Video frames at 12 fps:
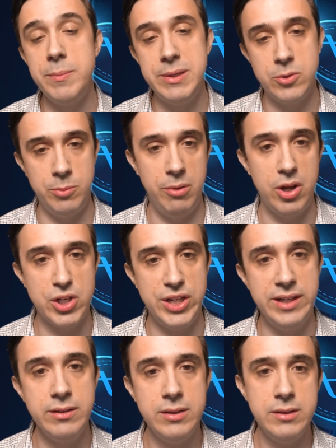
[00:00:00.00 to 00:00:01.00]
on the Bitcoin
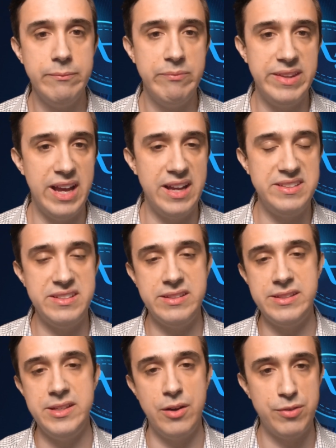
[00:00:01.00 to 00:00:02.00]
blockchain that this
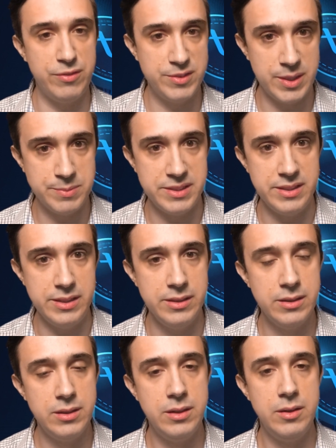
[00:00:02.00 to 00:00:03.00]
is enough of a
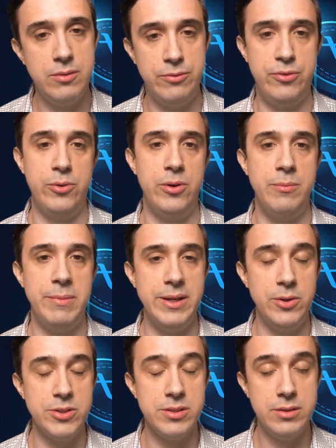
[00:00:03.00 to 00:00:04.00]
subsidy for
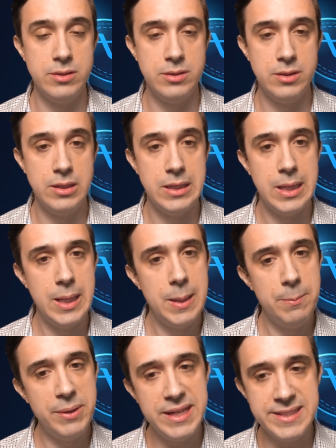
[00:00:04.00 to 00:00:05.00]
miners.
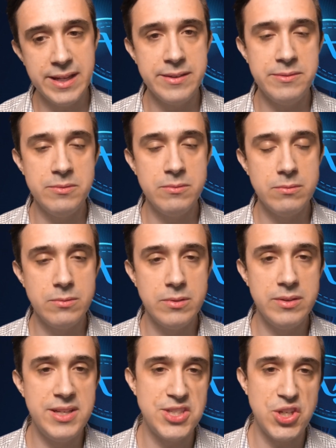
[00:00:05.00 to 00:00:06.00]
But it's not
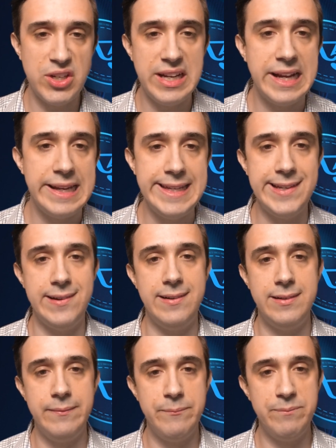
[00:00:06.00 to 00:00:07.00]
necessarily
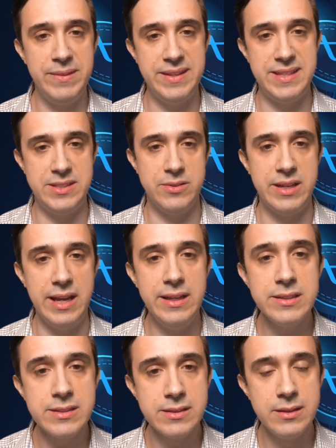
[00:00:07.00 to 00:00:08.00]
clear that that's the
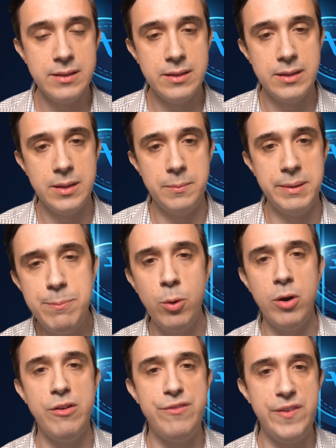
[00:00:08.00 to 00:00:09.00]
case.
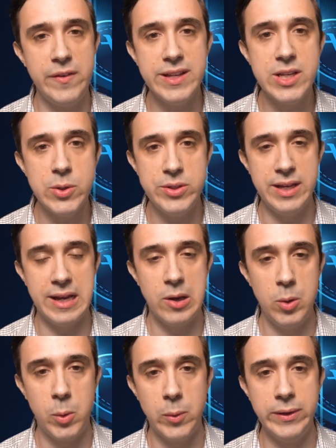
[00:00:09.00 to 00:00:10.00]
People are very good
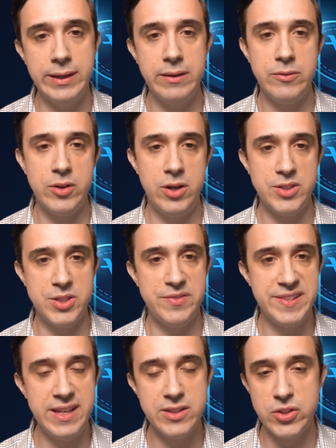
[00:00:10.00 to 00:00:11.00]
at lowering the cost
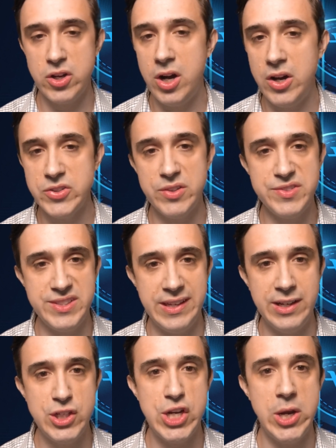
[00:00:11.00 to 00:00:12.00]
of things. The cost of
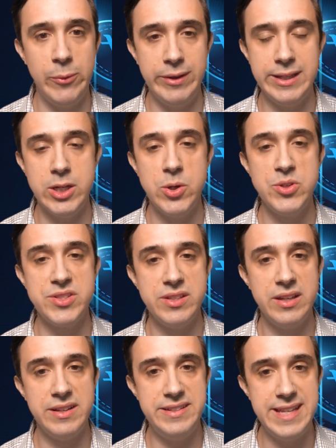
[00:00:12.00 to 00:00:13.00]
things generally goes
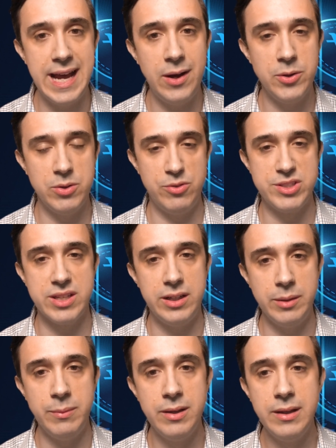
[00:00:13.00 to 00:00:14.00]
down over
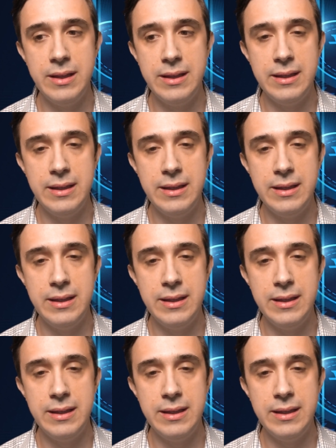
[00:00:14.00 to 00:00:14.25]
time.